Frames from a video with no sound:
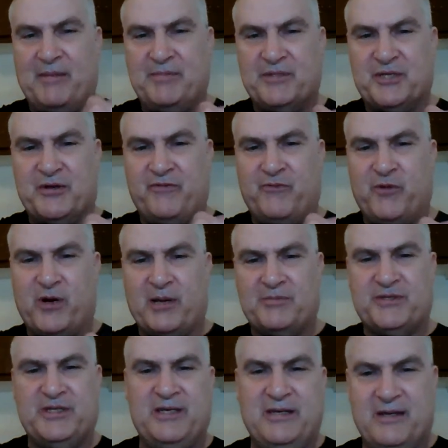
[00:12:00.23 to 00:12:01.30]
opposite of what
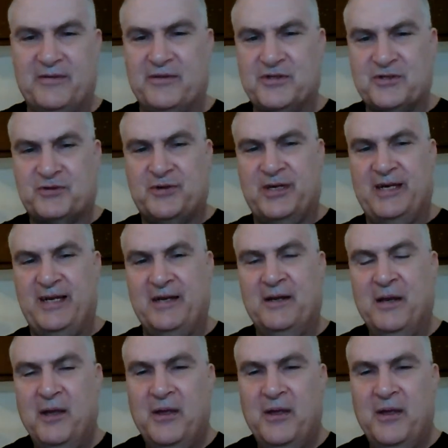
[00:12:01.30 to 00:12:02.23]
I'm seeing on the screen.